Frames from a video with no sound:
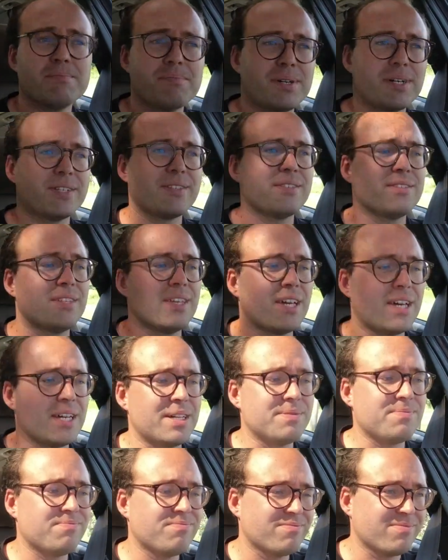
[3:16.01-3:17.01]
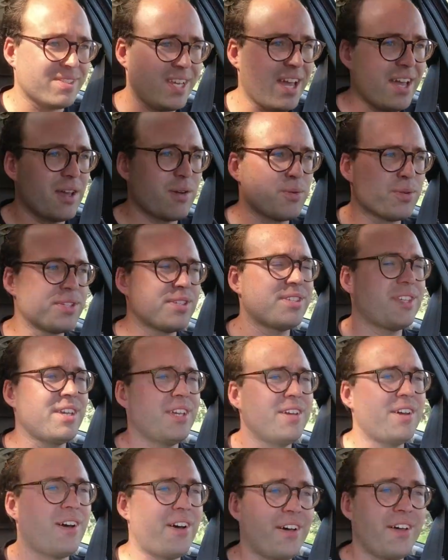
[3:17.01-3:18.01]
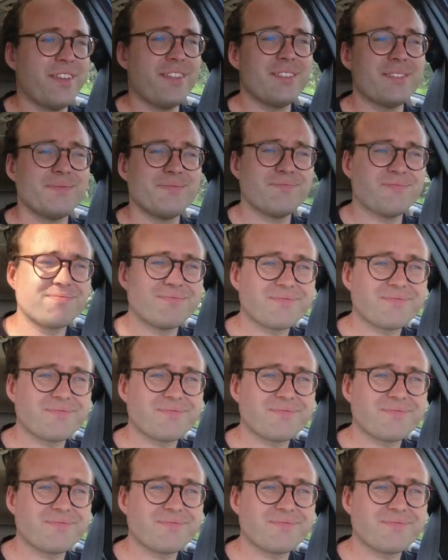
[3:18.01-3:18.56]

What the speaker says: But yeah, it will stay on